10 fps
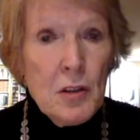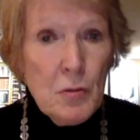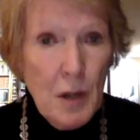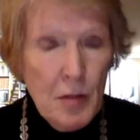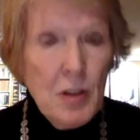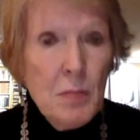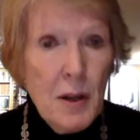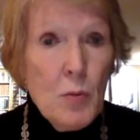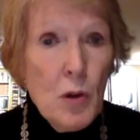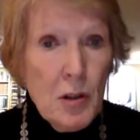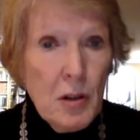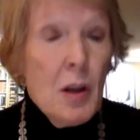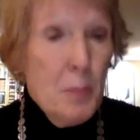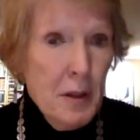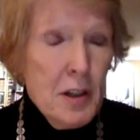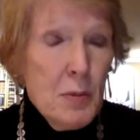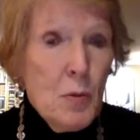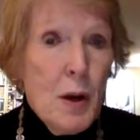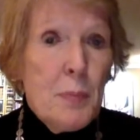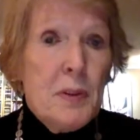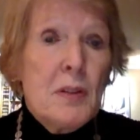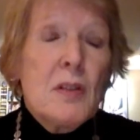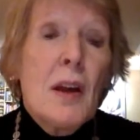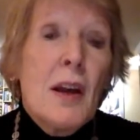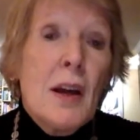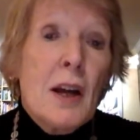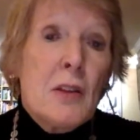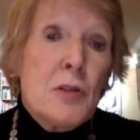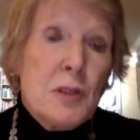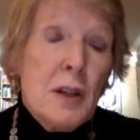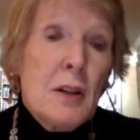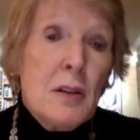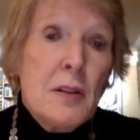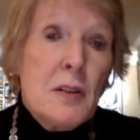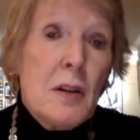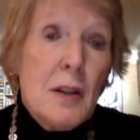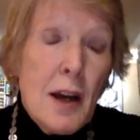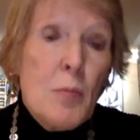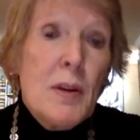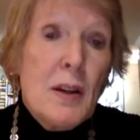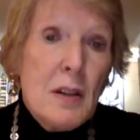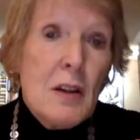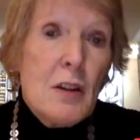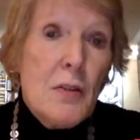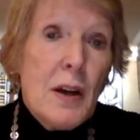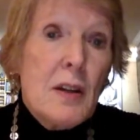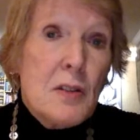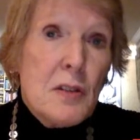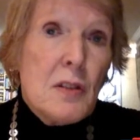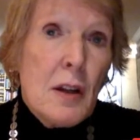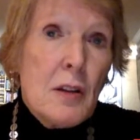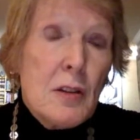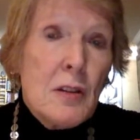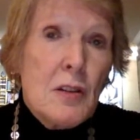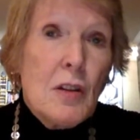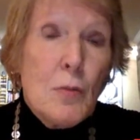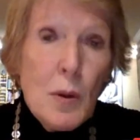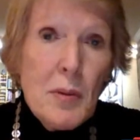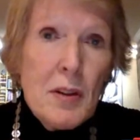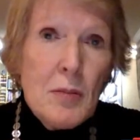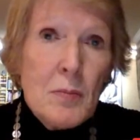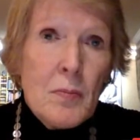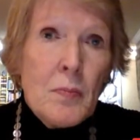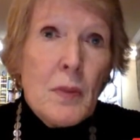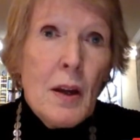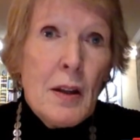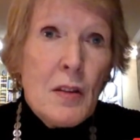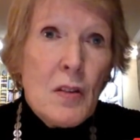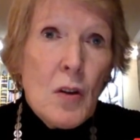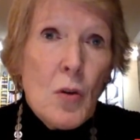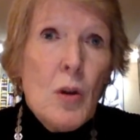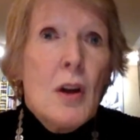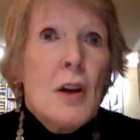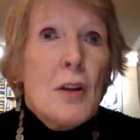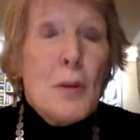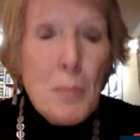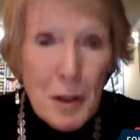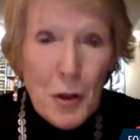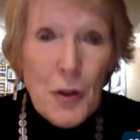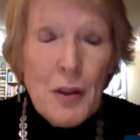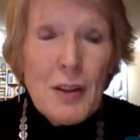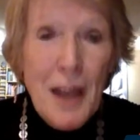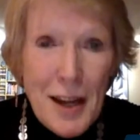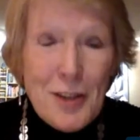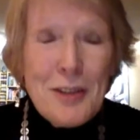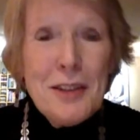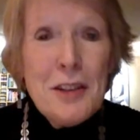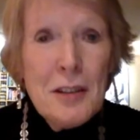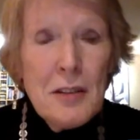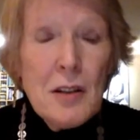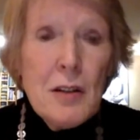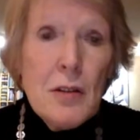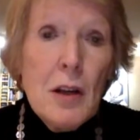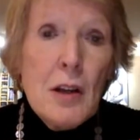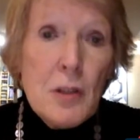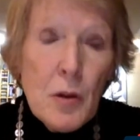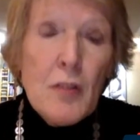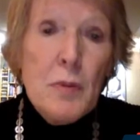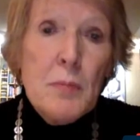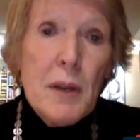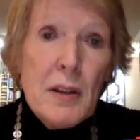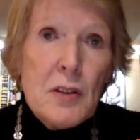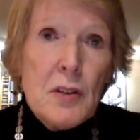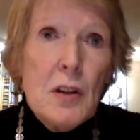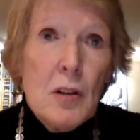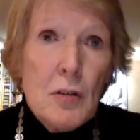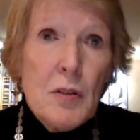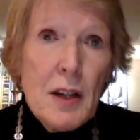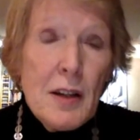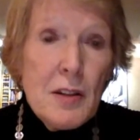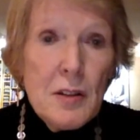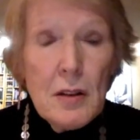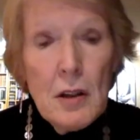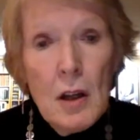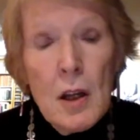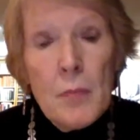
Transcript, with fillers: surrounded by what appear to be weapons. And those skeletons can now be identified as the skeletons of women. And so the myth actually turns out to have been based on reality.